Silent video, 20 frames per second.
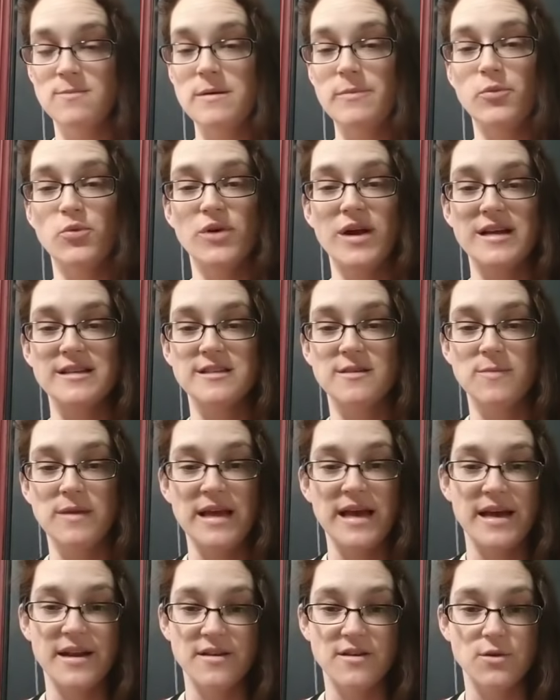People were asking me
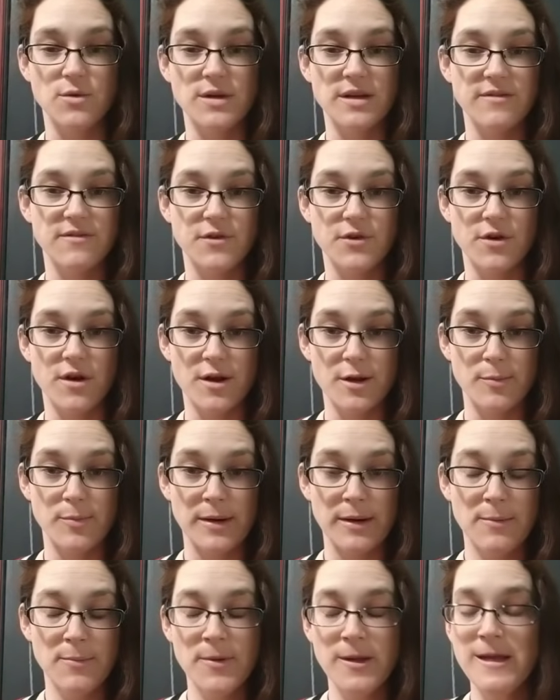how to do it if you're on a
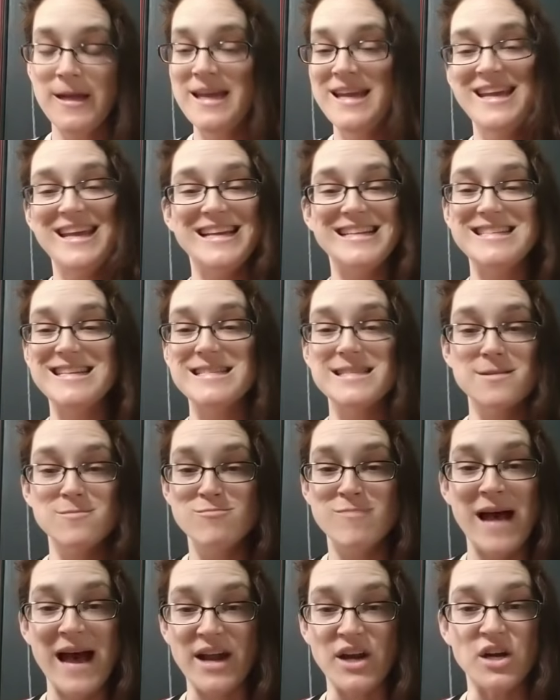pump. It doesn't
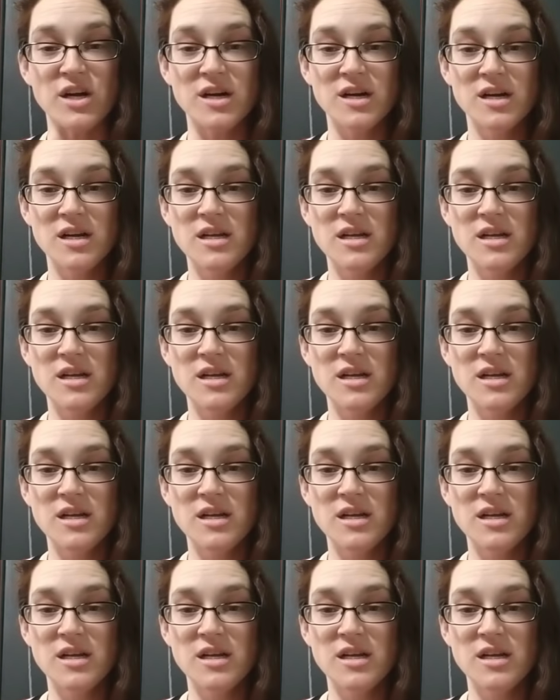matter.